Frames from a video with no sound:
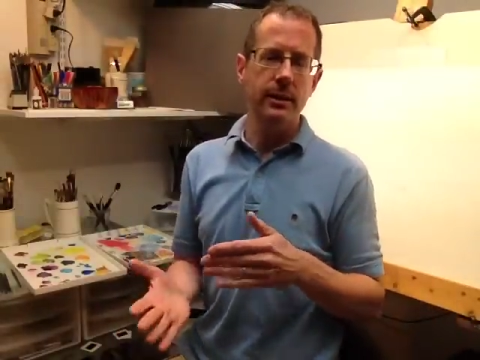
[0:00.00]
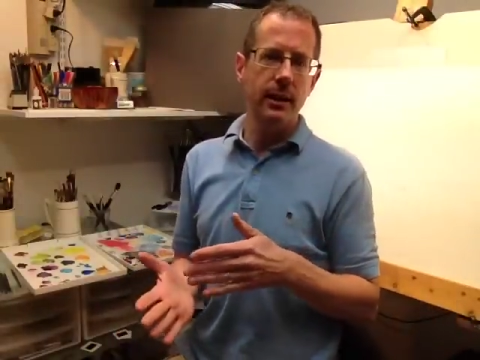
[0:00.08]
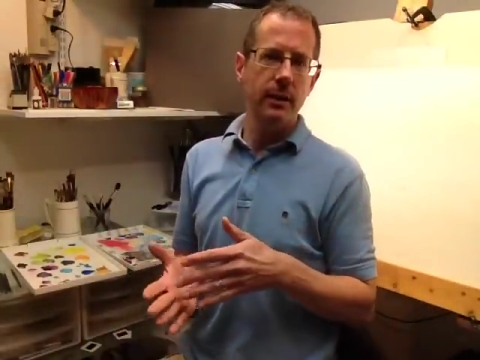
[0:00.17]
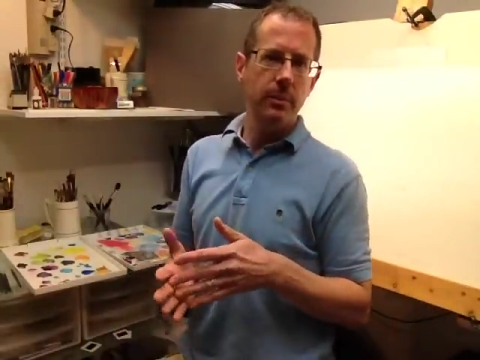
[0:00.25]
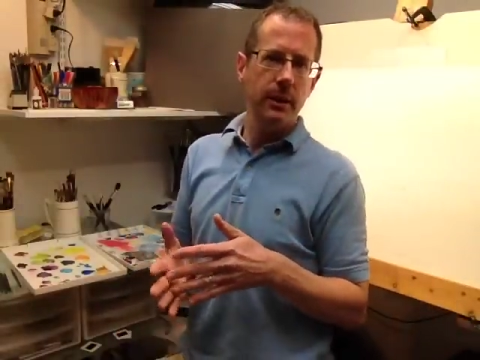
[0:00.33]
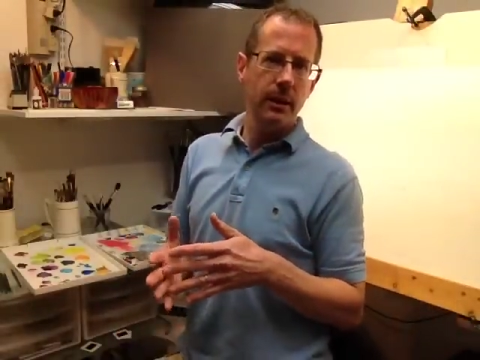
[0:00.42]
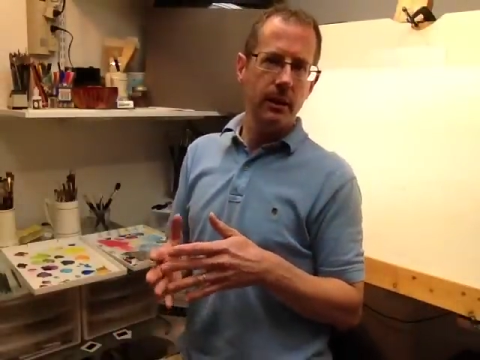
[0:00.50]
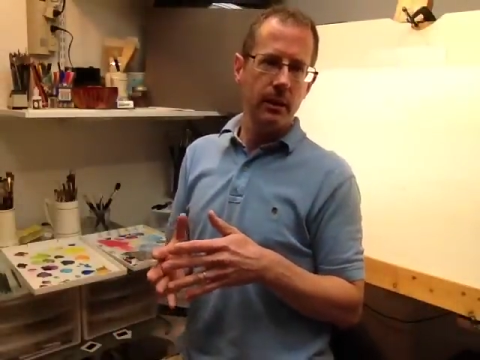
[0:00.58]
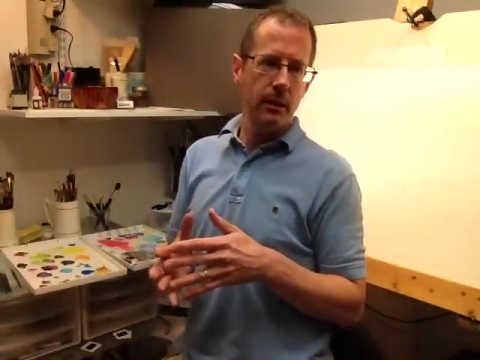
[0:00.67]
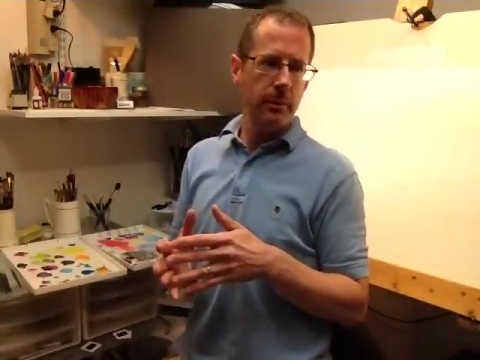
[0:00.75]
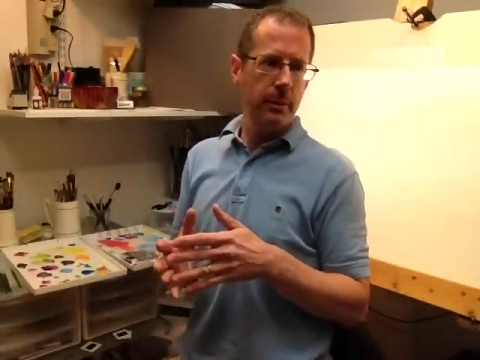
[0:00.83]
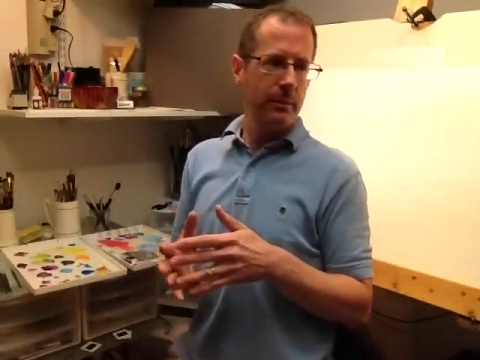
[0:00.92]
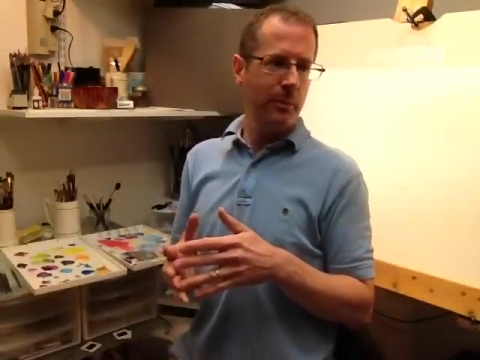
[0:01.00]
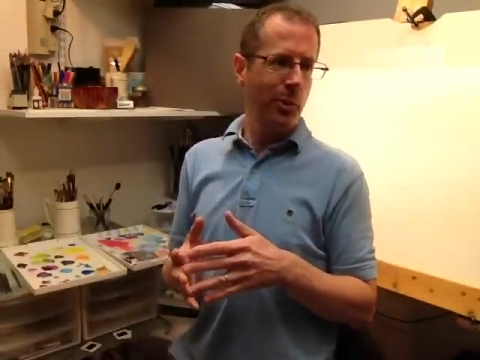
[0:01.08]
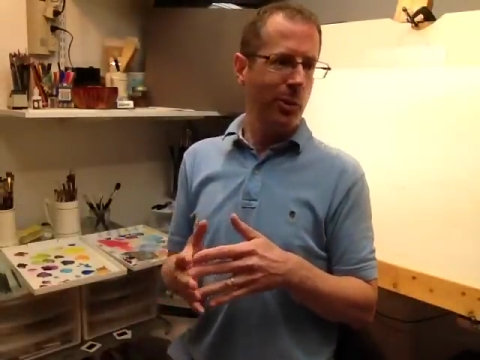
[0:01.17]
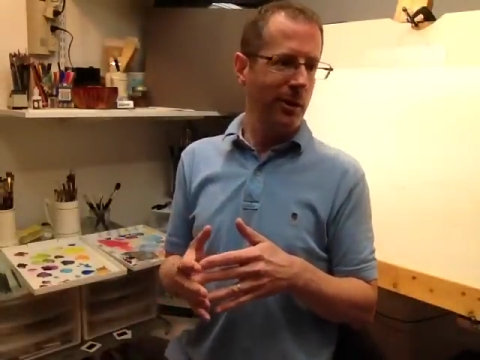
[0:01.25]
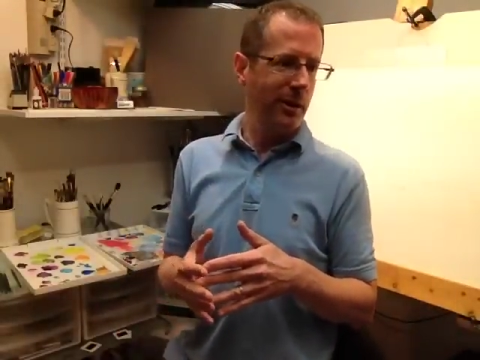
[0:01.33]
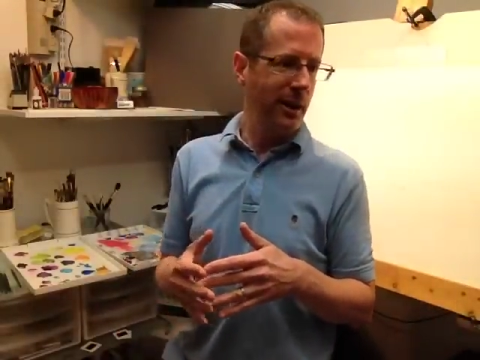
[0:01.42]
going to be a little bit
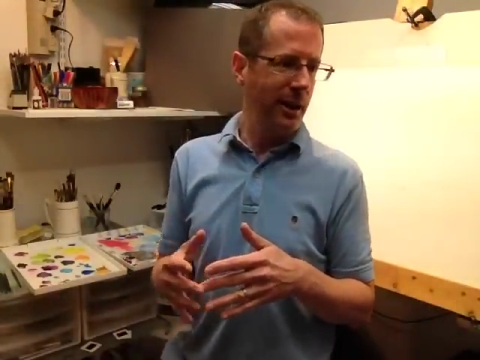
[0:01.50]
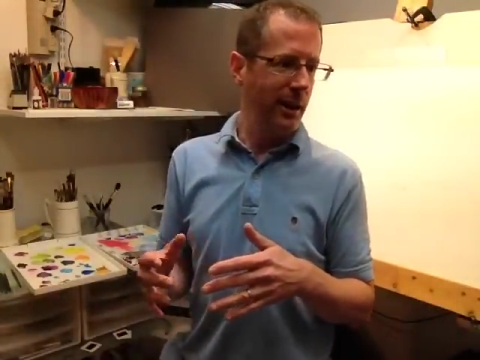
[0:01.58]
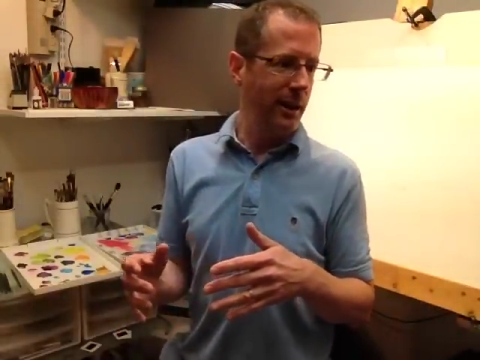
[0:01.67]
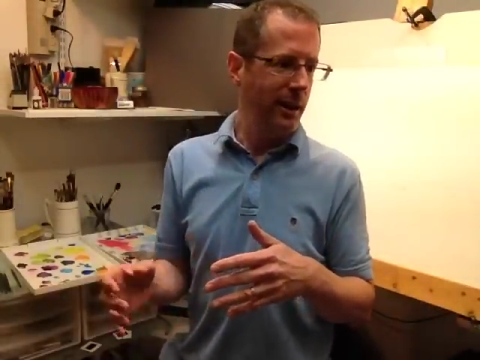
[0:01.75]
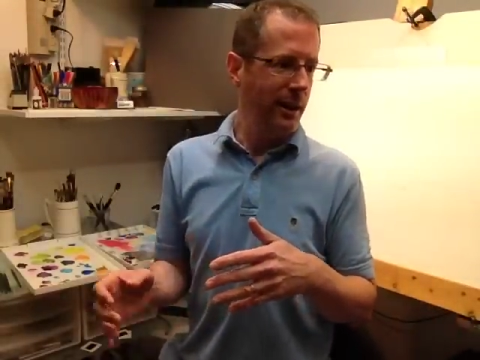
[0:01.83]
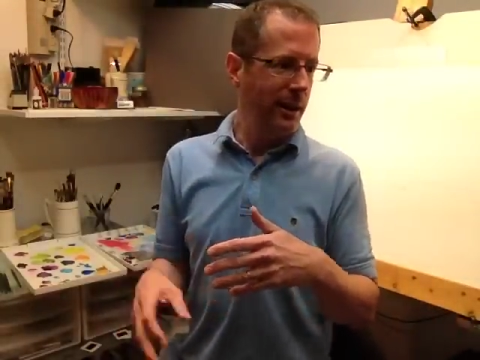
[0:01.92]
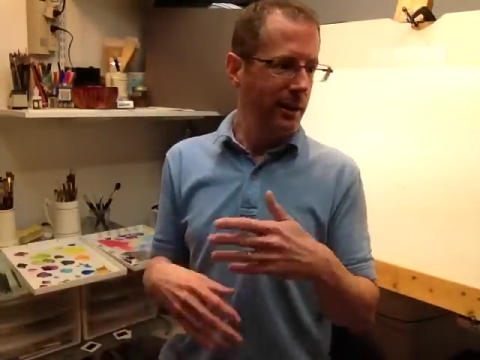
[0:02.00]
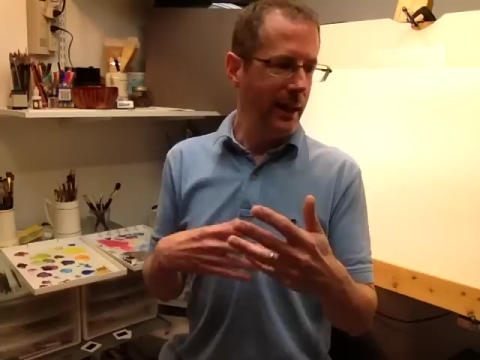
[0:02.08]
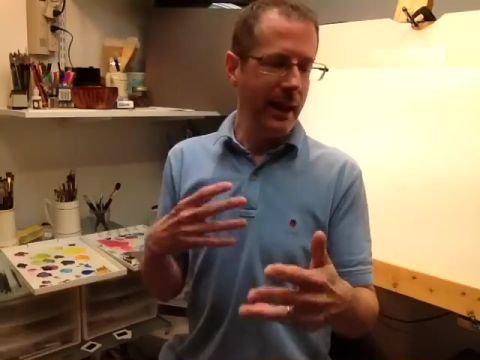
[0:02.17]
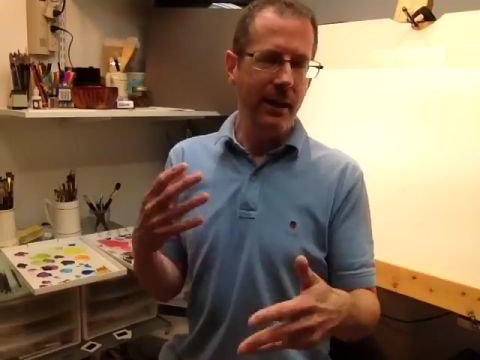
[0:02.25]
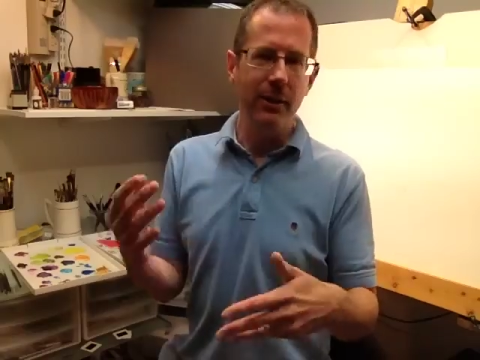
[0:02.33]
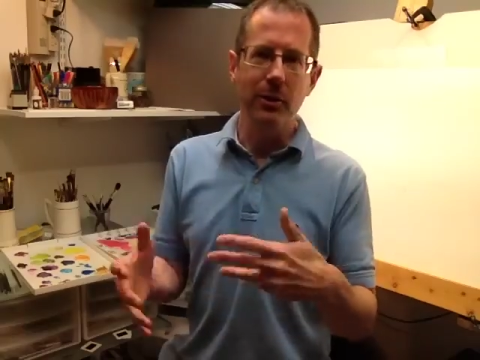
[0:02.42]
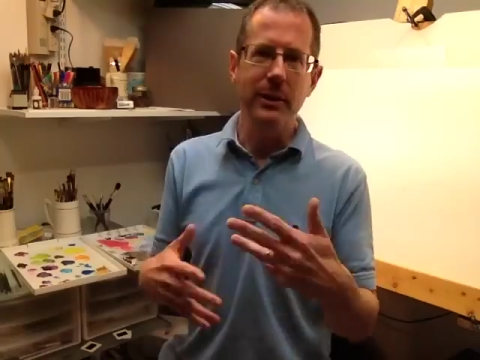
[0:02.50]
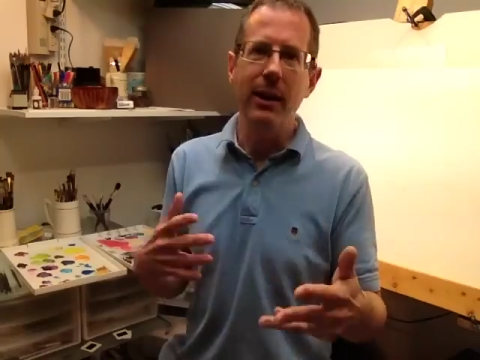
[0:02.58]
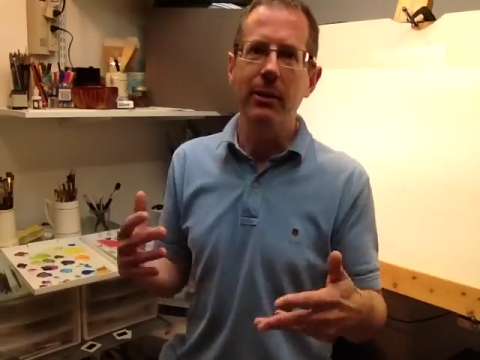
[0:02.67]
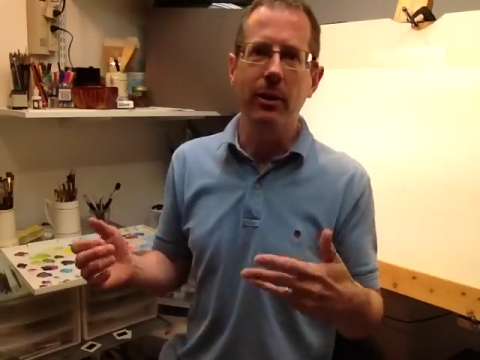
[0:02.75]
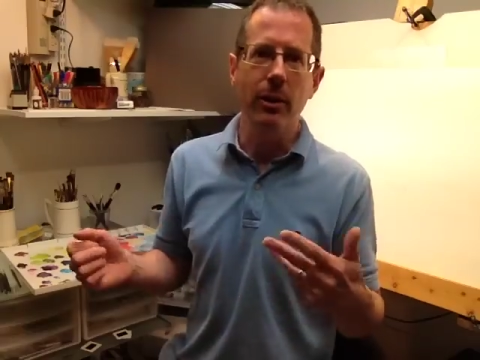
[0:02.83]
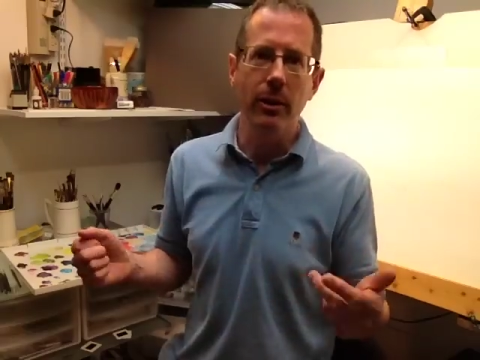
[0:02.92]
more,
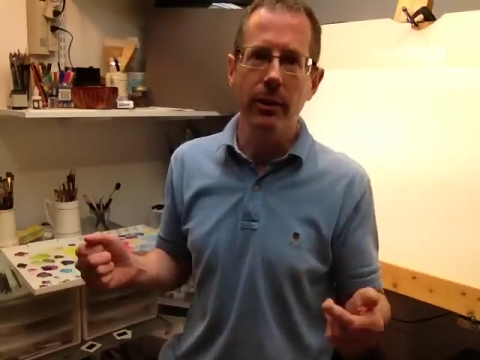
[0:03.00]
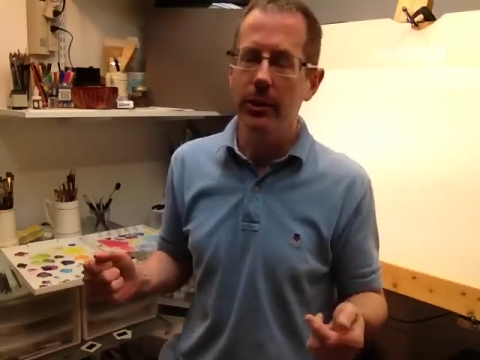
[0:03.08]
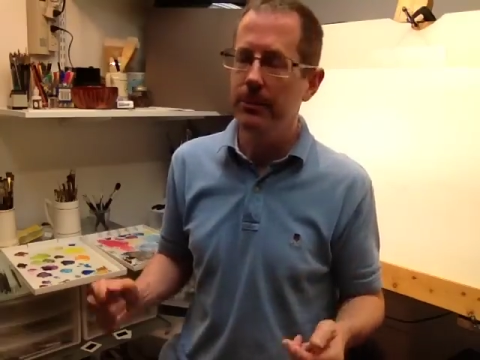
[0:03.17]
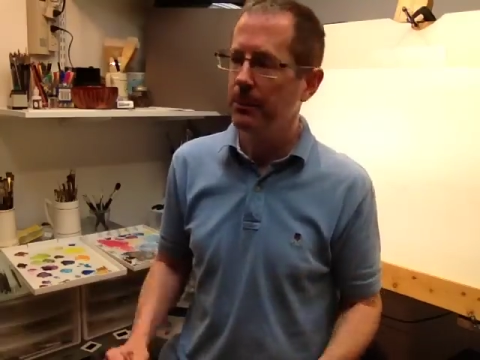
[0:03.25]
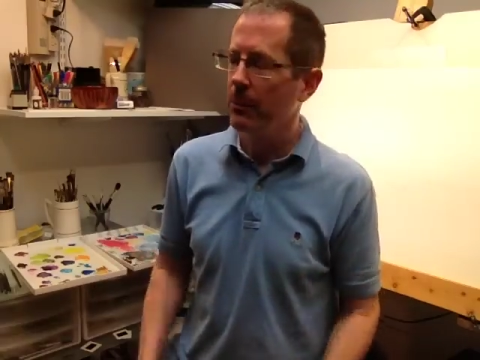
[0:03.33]
down to earth.